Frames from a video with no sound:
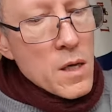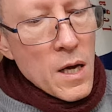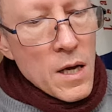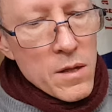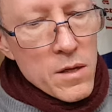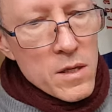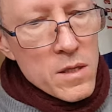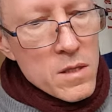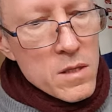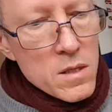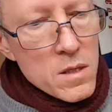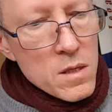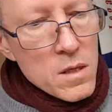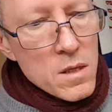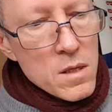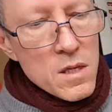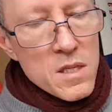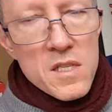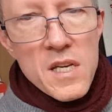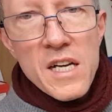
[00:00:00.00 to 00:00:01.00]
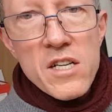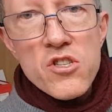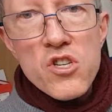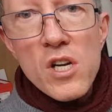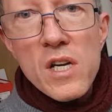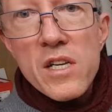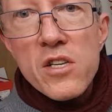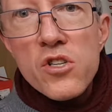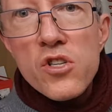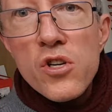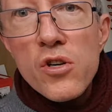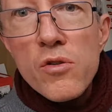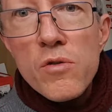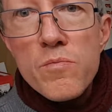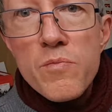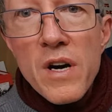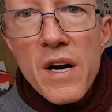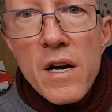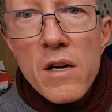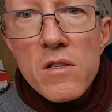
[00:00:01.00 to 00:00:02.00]
there's actually 2
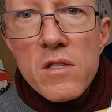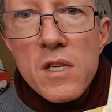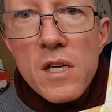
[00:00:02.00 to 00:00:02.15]
browns